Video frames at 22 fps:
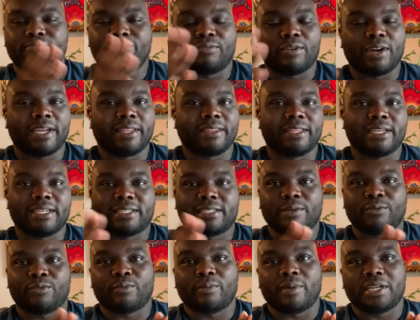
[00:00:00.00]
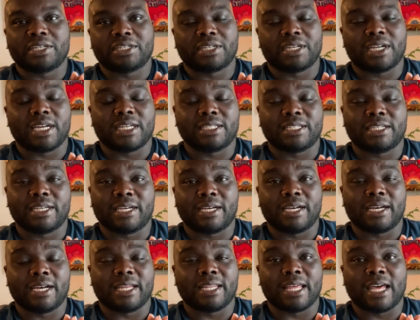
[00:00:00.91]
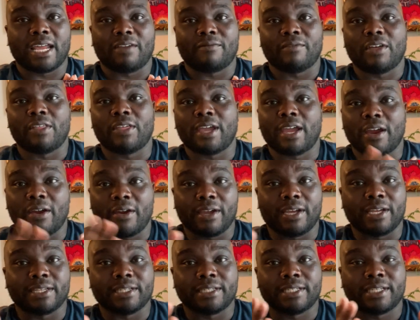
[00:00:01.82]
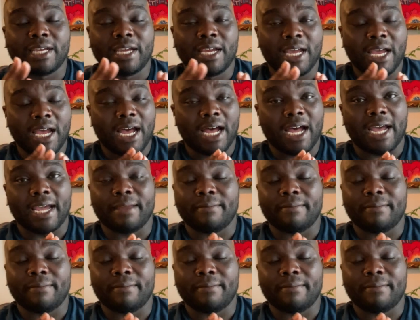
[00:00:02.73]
bring this information onto a lot of other areas uh,